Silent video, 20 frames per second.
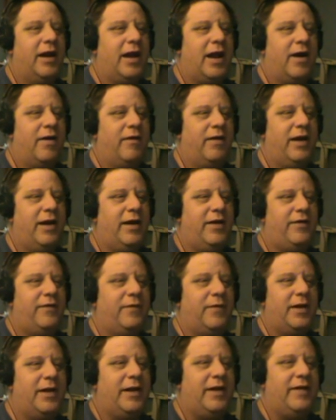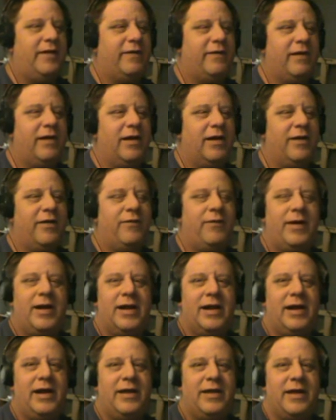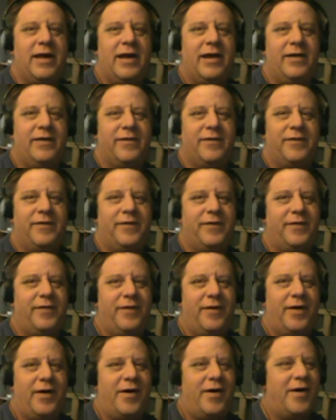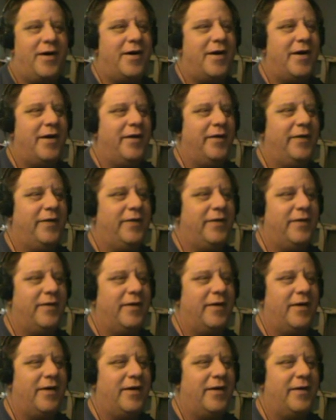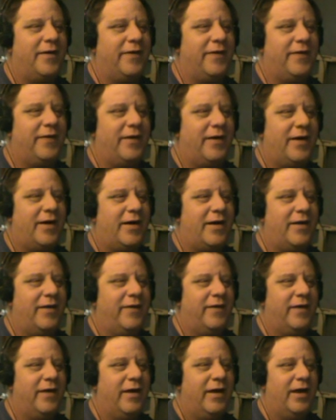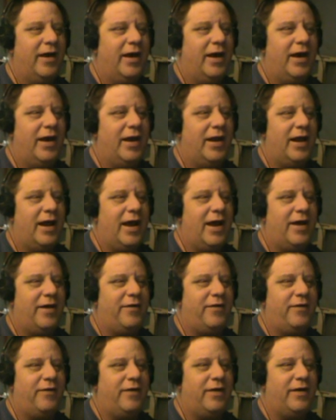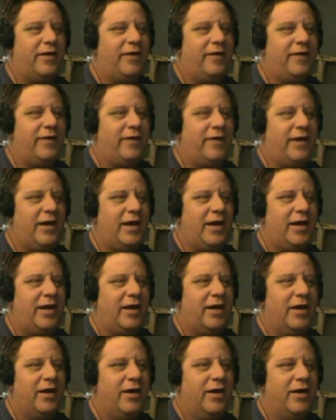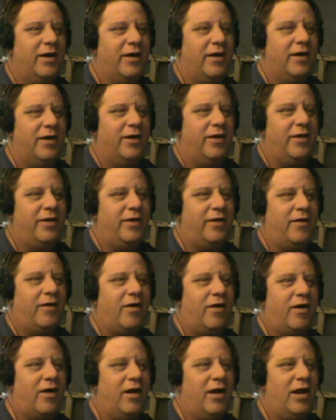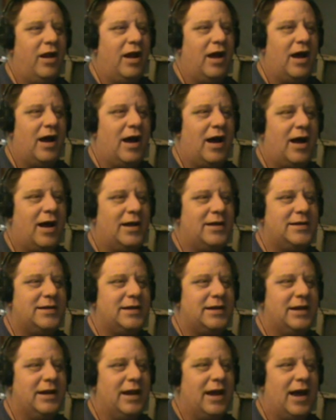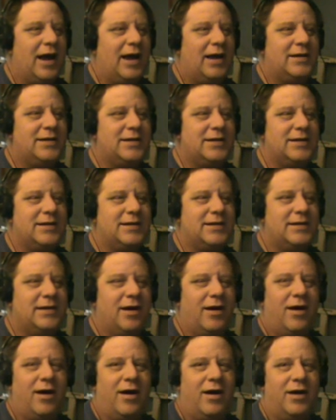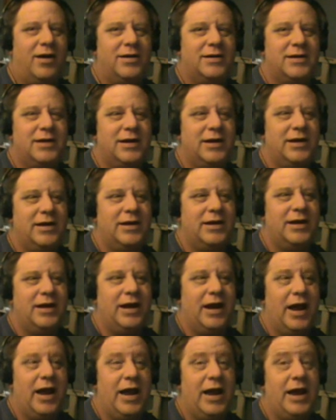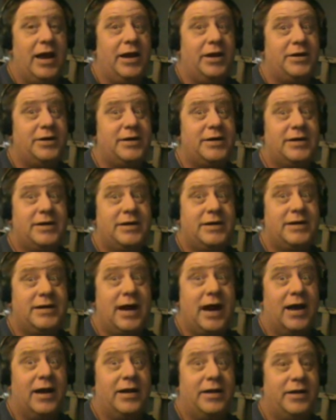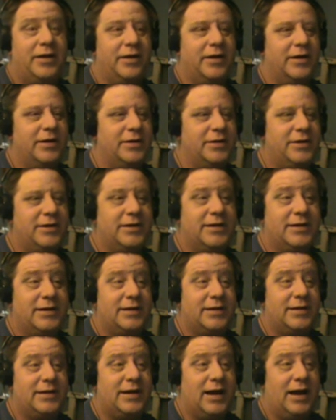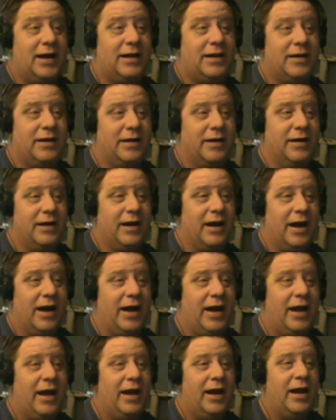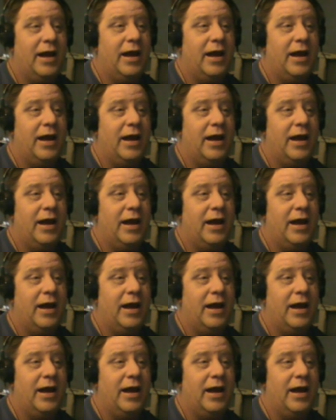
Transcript: Now, each one of these little twinkling things are stars. They're all stars, and as you can see, there are lots and lots of stars in each sector, just a sector, okay?